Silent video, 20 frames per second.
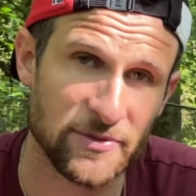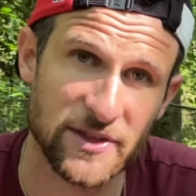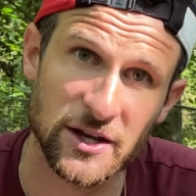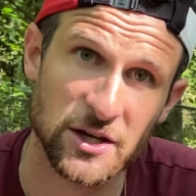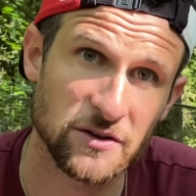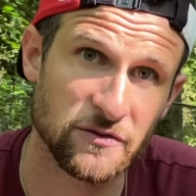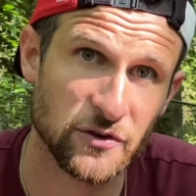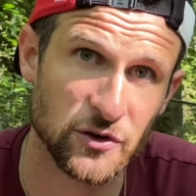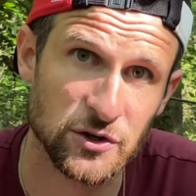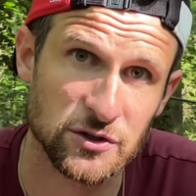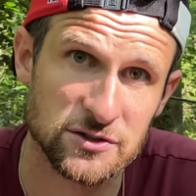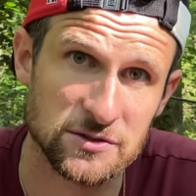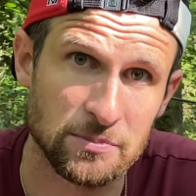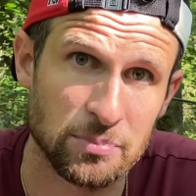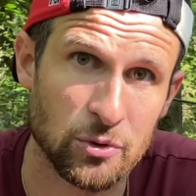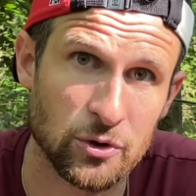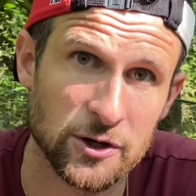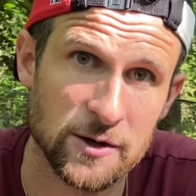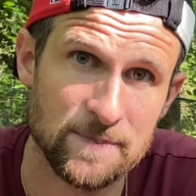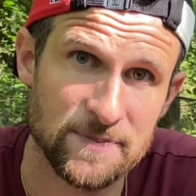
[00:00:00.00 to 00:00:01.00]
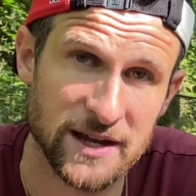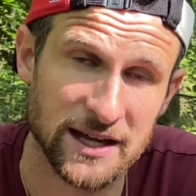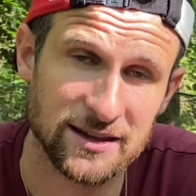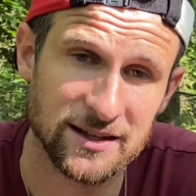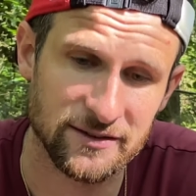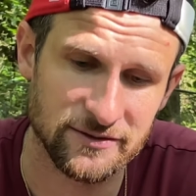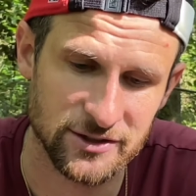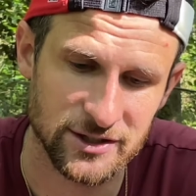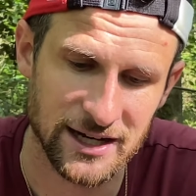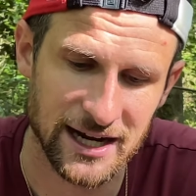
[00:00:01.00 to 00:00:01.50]
Thank you for your support. I
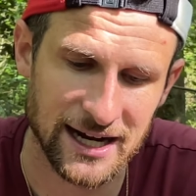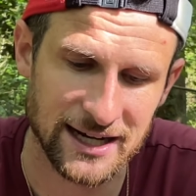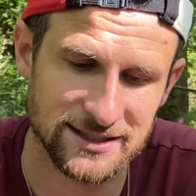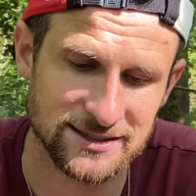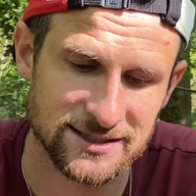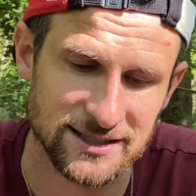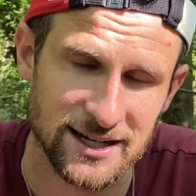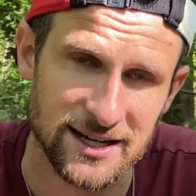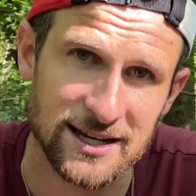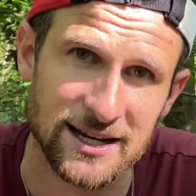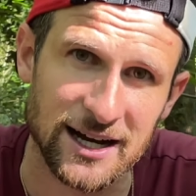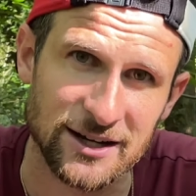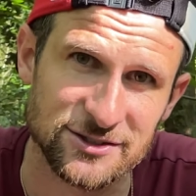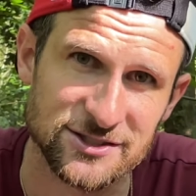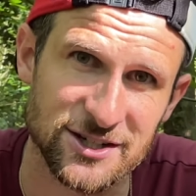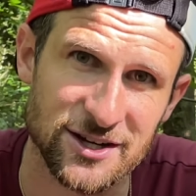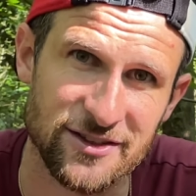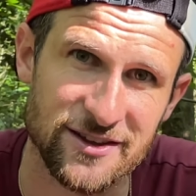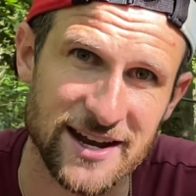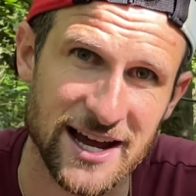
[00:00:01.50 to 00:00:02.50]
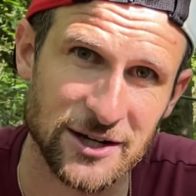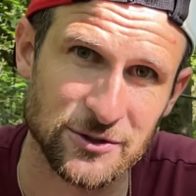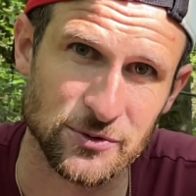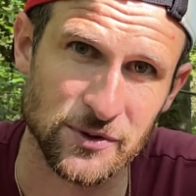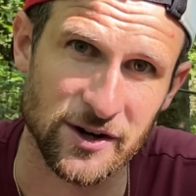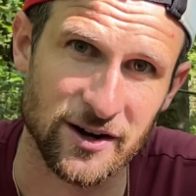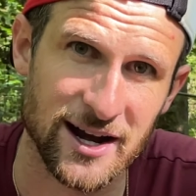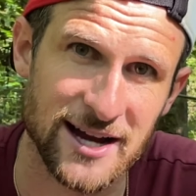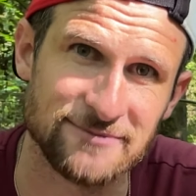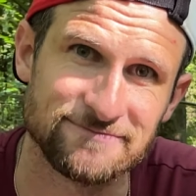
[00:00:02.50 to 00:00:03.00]
love you guys. I'll see you on the next
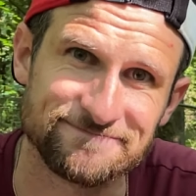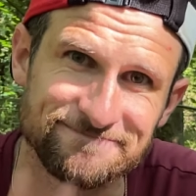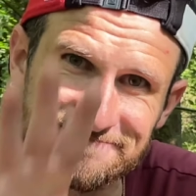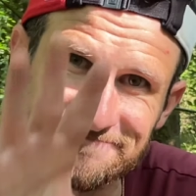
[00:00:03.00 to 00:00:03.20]
one, all right?